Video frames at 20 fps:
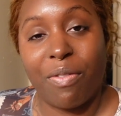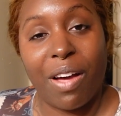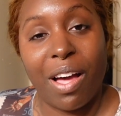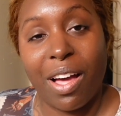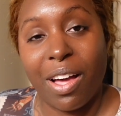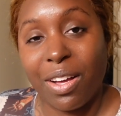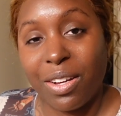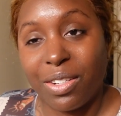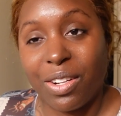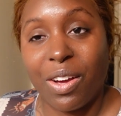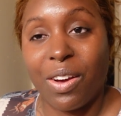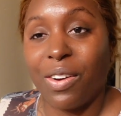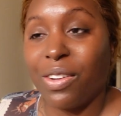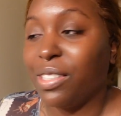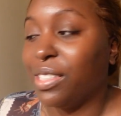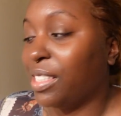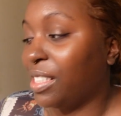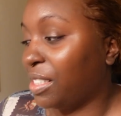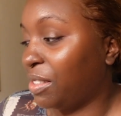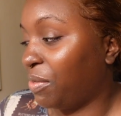I don't know. It
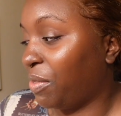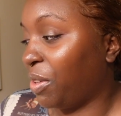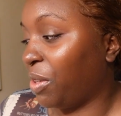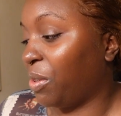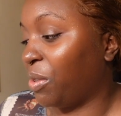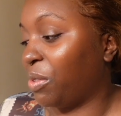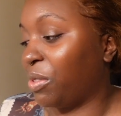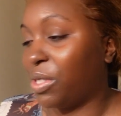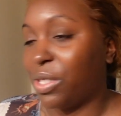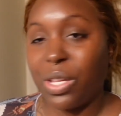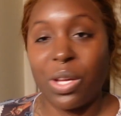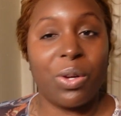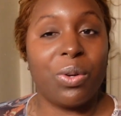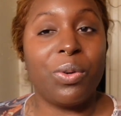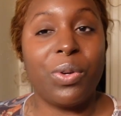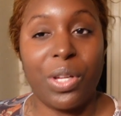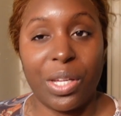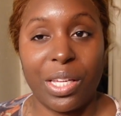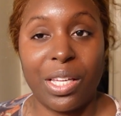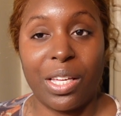just feels so
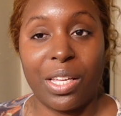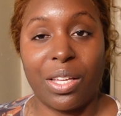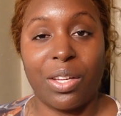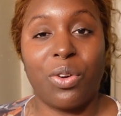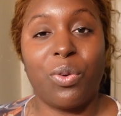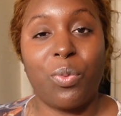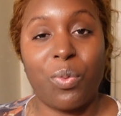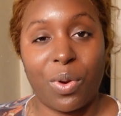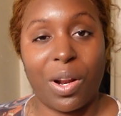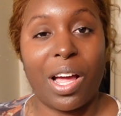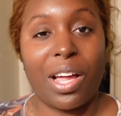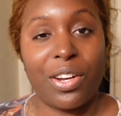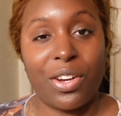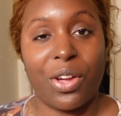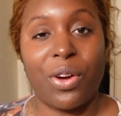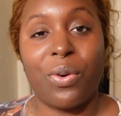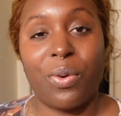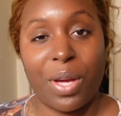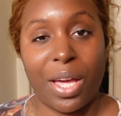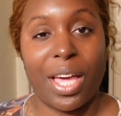good when I
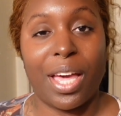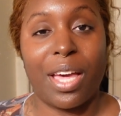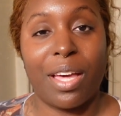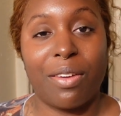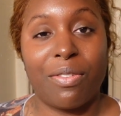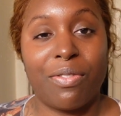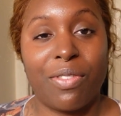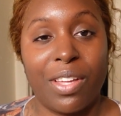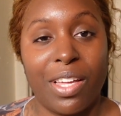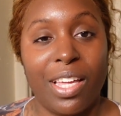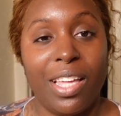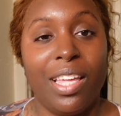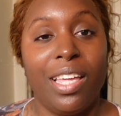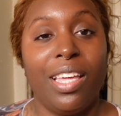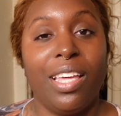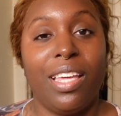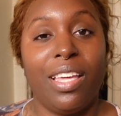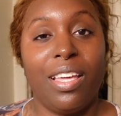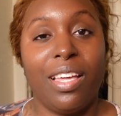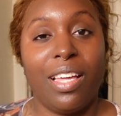don't have
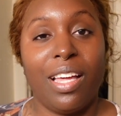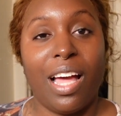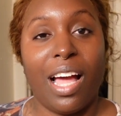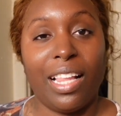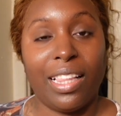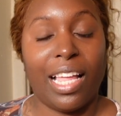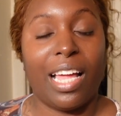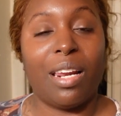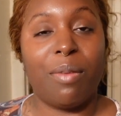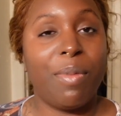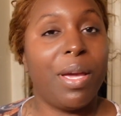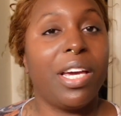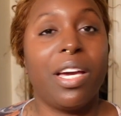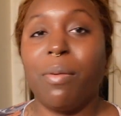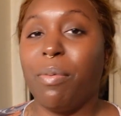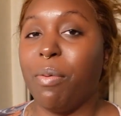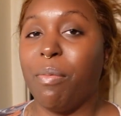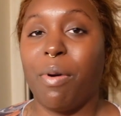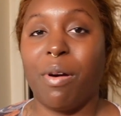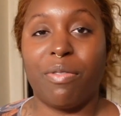a lot of
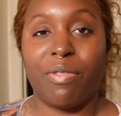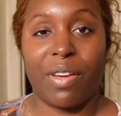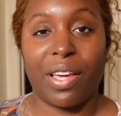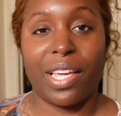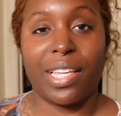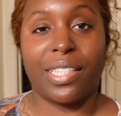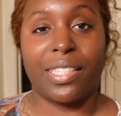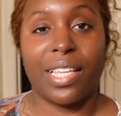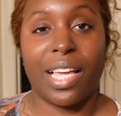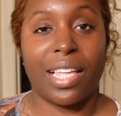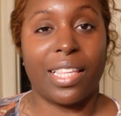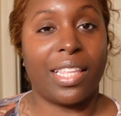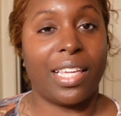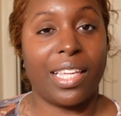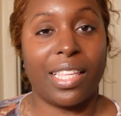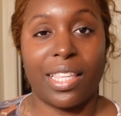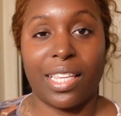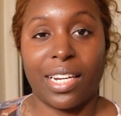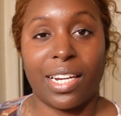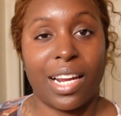makeup on my face at the
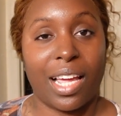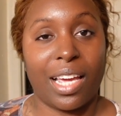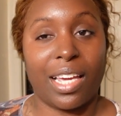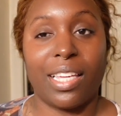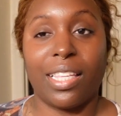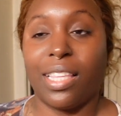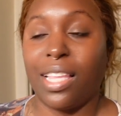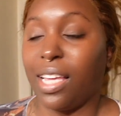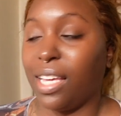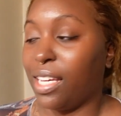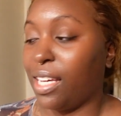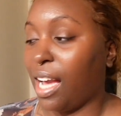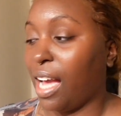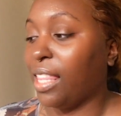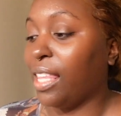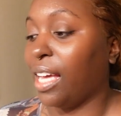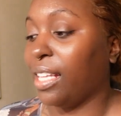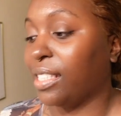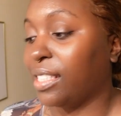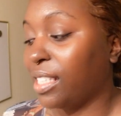end of the night. Like I
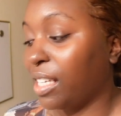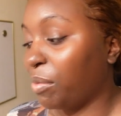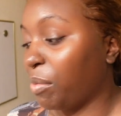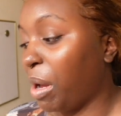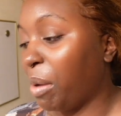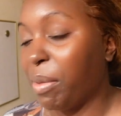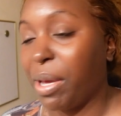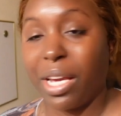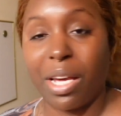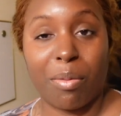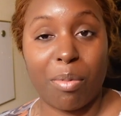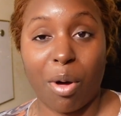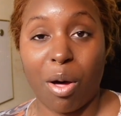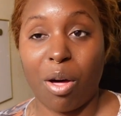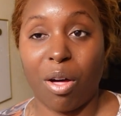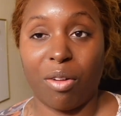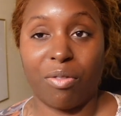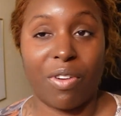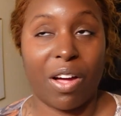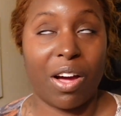like to take my makeup off.